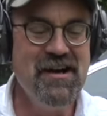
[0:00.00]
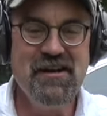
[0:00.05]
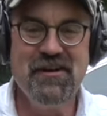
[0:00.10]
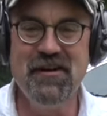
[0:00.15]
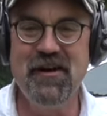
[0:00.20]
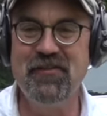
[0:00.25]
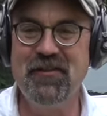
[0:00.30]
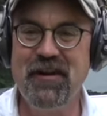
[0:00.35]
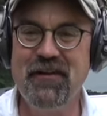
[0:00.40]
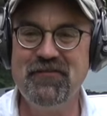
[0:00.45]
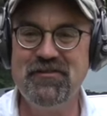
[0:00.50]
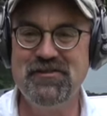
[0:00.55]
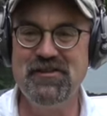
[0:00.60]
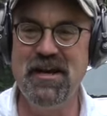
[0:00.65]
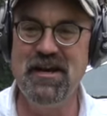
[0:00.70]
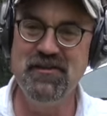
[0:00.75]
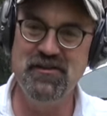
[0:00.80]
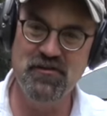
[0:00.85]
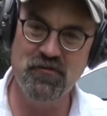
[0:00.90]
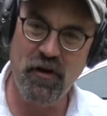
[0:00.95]
ever
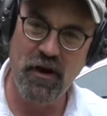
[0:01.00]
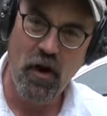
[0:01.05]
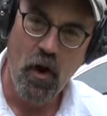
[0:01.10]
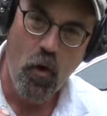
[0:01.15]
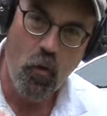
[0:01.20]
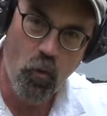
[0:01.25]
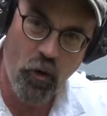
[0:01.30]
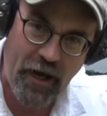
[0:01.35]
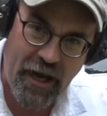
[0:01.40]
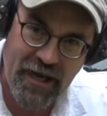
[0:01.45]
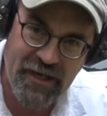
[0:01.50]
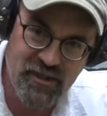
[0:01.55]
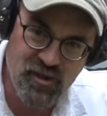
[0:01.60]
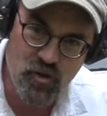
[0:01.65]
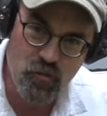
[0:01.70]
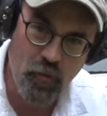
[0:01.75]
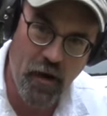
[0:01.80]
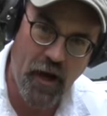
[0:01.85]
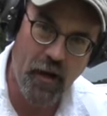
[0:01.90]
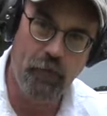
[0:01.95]
changes, right? When I
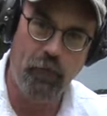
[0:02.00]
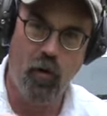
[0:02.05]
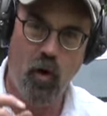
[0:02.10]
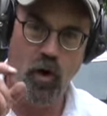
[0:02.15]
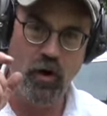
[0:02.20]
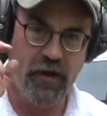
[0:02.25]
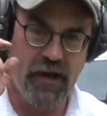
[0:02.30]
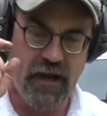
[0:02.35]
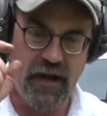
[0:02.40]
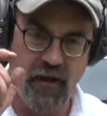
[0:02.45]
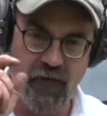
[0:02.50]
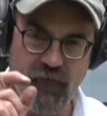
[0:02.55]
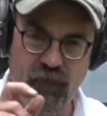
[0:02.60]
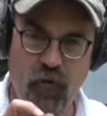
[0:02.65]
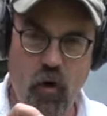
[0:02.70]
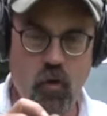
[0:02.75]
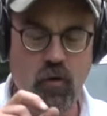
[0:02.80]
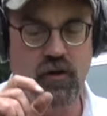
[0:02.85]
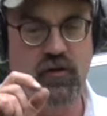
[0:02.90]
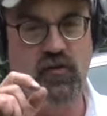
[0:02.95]
do my part and I
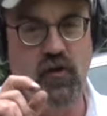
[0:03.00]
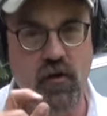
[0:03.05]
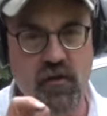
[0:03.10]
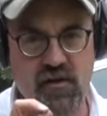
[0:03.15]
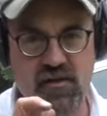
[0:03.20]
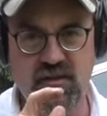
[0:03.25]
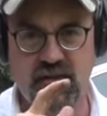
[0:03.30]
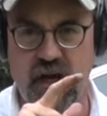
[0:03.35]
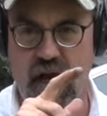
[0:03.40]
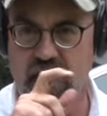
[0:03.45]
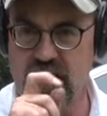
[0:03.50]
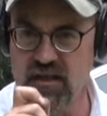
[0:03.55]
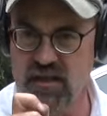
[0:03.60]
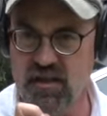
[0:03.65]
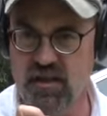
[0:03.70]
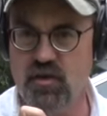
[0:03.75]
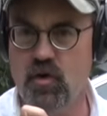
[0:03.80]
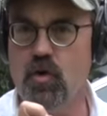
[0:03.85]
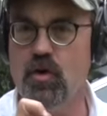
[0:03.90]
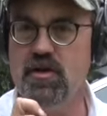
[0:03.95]
focus on the sight
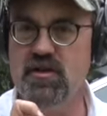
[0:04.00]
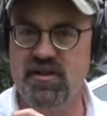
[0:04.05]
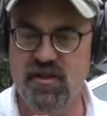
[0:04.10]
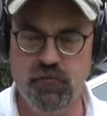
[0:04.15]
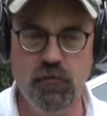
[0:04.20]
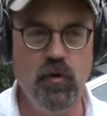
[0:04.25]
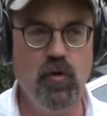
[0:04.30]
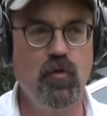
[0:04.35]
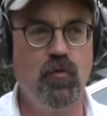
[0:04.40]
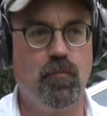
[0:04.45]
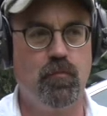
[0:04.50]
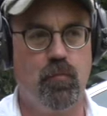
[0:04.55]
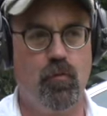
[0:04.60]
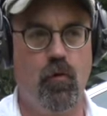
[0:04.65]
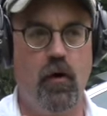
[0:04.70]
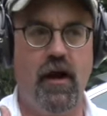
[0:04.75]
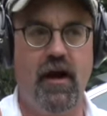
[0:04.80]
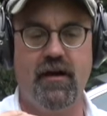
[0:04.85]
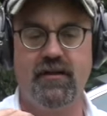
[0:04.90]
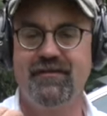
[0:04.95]
and good smooth
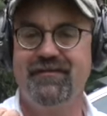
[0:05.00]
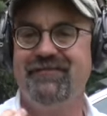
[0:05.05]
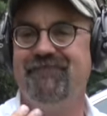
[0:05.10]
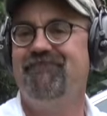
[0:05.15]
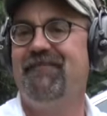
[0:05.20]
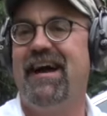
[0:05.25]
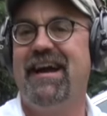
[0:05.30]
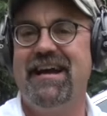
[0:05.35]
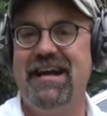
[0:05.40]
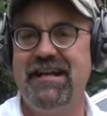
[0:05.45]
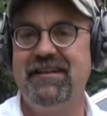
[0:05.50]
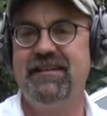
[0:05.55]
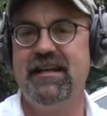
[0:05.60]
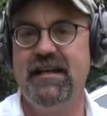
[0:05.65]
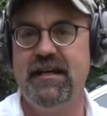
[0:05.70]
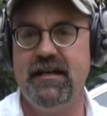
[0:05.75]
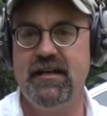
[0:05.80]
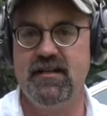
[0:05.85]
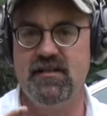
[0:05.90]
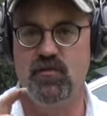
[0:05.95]
press, I get the
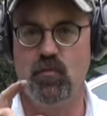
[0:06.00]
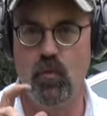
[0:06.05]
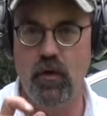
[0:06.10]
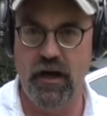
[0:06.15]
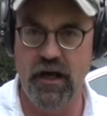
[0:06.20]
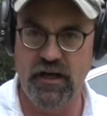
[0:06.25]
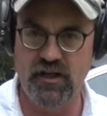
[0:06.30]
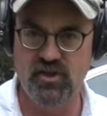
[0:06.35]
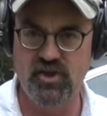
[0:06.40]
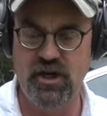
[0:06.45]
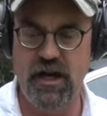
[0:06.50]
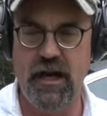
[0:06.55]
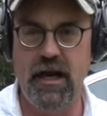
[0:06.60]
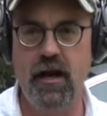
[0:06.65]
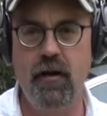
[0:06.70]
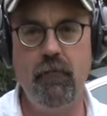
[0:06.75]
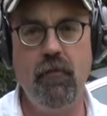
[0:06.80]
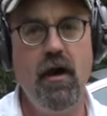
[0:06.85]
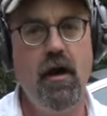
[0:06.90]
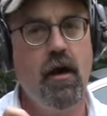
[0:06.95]
hits. When I
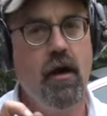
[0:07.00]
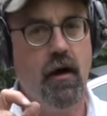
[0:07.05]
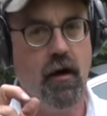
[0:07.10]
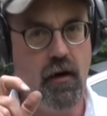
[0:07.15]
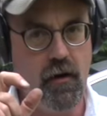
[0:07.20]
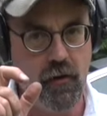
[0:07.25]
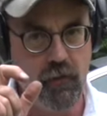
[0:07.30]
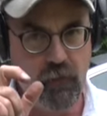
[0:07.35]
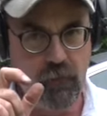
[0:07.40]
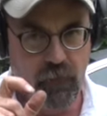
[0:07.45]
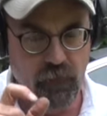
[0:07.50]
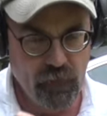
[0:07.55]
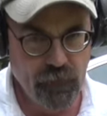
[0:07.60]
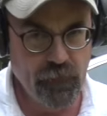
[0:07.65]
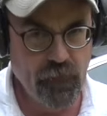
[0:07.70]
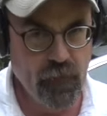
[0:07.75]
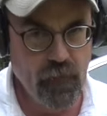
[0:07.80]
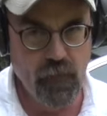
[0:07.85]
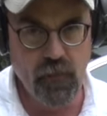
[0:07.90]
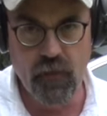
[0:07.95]
jam
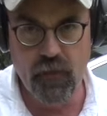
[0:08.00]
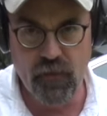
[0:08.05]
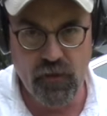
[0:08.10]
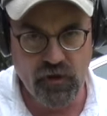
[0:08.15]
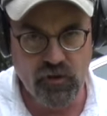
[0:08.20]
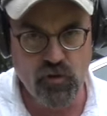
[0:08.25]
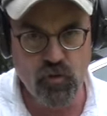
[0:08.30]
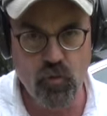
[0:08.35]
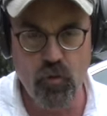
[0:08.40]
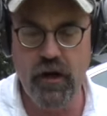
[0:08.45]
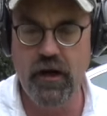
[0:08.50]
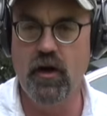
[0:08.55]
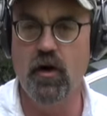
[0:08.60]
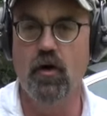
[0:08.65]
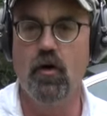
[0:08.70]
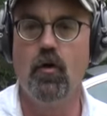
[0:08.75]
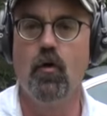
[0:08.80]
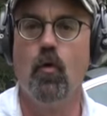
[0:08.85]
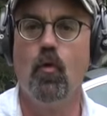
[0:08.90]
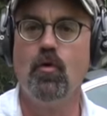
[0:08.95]
the
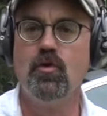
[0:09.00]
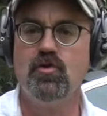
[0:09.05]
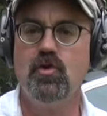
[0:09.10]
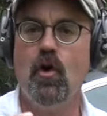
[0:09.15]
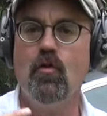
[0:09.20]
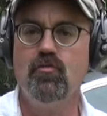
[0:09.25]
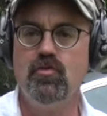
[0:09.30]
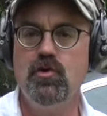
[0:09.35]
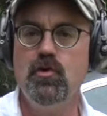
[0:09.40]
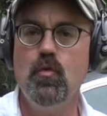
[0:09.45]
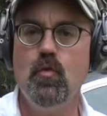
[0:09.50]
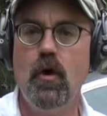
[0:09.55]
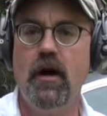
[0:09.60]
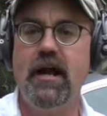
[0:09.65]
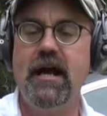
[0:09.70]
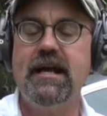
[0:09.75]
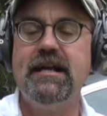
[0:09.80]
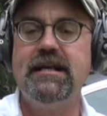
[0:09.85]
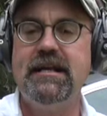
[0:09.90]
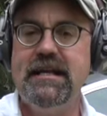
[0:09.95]
trigger or don't do what
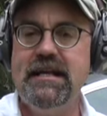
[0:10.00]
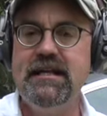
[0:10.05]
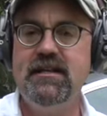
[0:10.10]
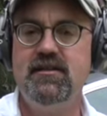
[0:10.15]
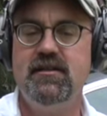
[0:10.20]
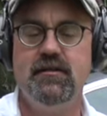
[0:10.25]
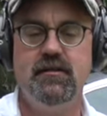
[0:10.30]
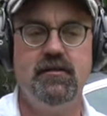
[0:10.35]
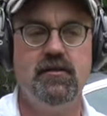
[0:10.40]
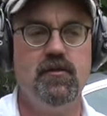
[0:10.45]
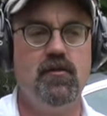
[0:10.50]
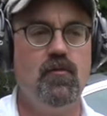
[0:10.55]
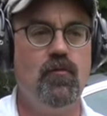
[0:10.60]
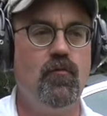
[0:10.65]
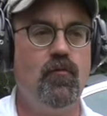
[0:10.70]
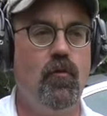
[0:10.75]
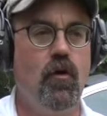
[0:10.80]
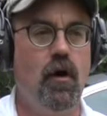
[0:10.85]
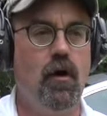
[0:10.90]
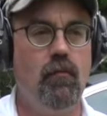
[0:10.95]
I need to do
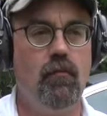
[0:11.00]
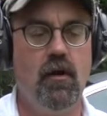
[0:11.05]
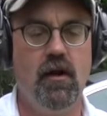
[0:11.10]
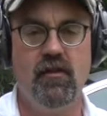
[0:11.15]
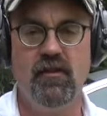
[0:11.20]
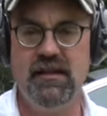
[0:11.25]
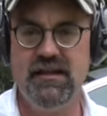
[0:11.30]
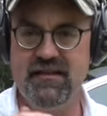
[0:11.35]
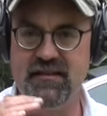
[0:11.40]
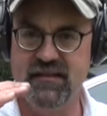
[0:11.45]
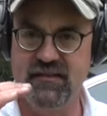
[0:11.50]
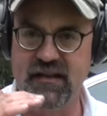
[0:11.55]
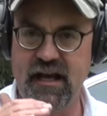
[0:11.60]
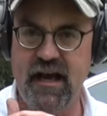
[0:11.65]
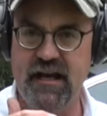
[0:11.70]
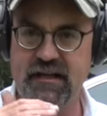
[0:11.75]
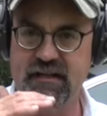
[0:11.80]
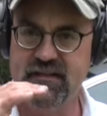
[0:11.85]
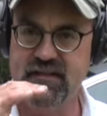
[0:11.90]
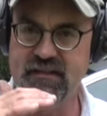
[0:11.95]
from the
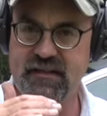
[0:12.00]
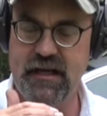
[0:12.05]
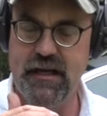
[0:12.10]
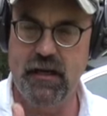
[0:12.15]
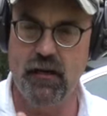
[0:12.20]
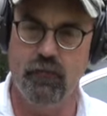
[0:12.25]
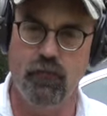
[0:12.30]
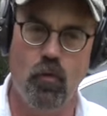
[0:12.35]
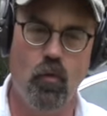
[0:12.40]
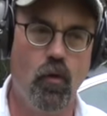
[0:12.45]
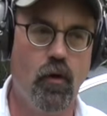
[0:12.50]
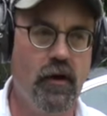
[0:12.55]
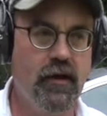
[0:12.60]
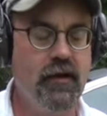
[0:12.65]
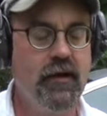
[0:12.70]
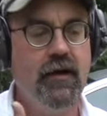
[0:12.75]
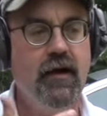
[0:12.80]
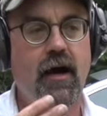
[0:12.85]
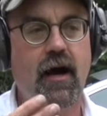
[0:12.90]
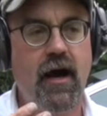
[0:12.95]
sight standpoint,
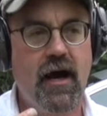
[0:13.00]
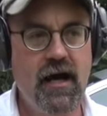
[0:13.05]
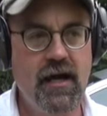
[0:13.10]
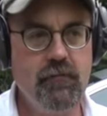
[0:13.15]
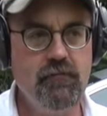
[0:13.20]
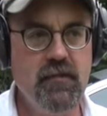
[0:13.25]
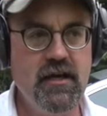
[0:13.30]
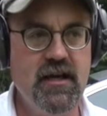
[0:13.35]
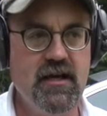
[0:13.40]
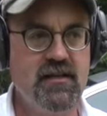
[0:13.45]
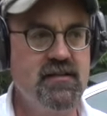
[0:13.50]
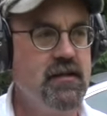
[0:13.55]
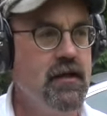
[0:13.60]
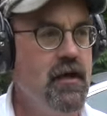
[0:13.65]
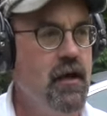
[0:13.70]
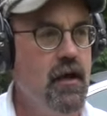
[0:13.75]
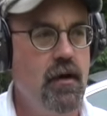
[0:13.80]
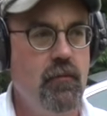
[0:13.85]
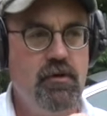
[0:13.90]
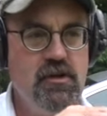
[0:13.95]
I miss.
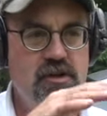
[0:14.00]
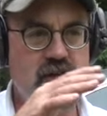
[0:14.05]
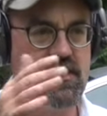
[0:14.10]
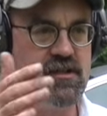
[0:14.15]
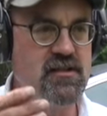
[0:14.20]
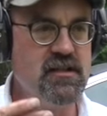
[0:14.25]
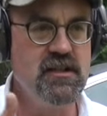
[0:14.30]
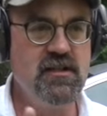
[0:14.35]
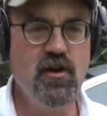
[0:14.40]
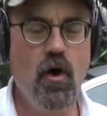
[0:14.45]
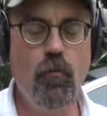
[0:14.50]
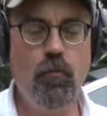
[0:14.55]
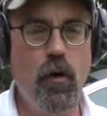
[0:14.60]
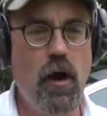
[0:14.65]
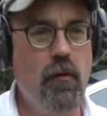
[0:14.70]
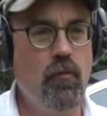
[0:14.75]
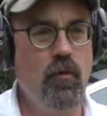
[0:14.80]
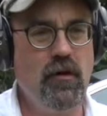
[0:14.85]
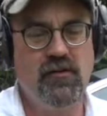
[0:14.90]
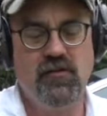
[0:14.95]
But you can see, no
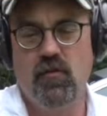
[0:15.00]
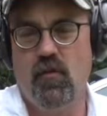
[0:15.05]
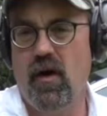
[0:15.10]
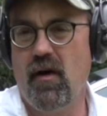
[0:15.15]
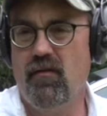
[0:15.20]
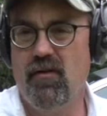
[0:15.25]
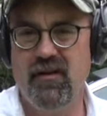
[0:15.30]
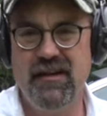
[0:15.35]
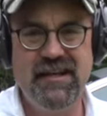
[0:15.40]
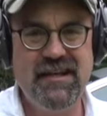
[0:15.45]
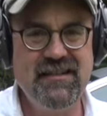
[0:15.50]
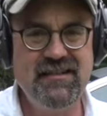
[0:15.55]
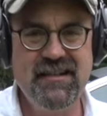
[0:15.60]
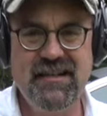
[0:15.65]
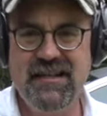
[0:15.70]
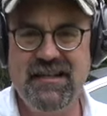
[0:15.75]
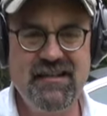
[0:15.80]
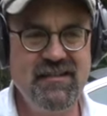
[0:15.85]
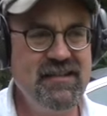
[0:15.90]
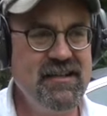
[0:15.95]
problem whatsoever,
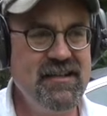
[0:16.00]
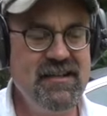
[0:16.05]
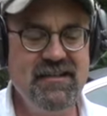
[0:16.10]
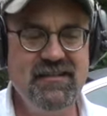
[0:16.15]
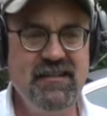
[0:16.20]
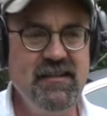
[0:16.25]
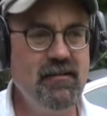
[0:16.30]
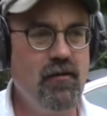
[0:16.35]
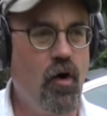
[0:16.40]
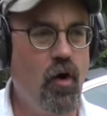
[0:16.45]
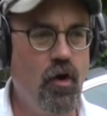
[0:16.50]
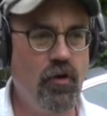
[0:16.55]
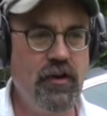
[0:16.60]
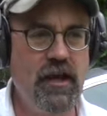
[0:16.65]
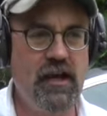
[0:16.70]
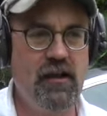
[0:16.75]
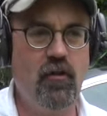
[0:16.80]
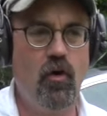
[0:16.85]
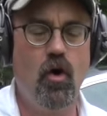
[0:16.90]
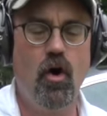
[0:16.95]
easy all
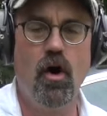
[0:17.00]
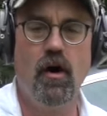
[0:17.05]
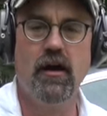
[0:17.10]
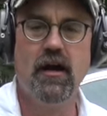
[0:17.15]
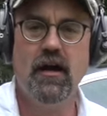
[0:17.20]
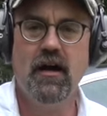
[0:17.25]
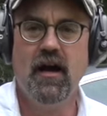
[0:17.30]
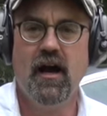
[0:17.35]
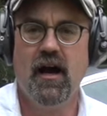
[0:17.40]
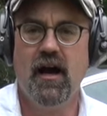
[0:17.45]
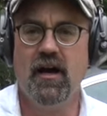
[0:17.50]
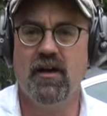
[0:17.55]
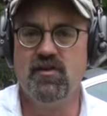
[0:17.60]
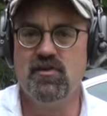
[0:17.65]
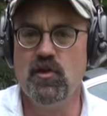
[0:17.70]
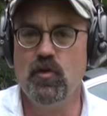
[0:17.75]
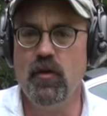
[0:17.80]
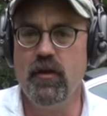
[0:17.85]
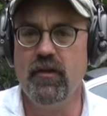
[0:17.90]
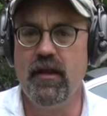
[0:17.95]
day long
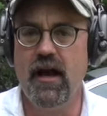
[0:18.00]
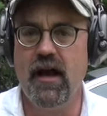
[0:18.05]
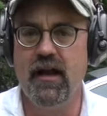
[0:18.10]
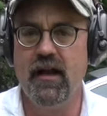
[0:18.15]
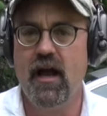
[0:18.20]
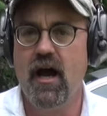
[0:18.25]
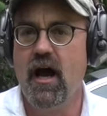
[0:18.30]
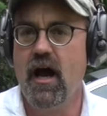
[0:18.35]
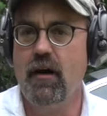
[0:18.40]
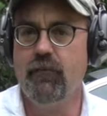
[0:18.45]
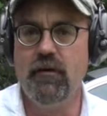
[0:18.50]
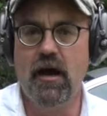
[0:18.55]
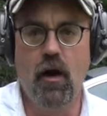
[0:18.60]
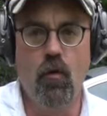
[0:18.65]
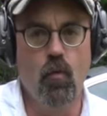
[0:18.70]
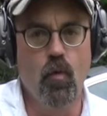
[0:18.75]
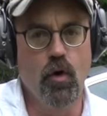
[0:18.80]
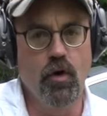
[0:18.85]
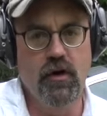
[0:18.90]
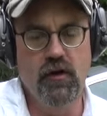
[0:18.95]
doing that. I'm
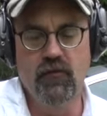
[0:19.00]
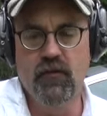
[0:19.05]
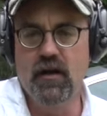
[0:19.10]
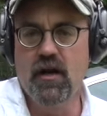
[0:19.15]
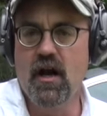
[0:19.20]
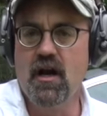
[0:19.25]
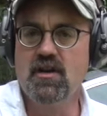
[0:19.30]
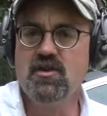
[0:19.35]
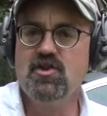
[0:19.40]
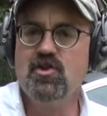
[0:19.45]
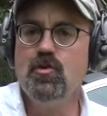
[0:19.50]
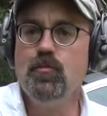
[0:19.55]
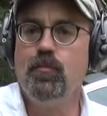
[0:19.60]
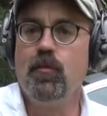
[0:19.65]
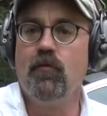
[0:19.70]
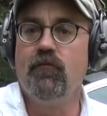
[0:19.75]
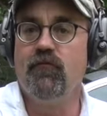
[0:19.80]
not working the gun super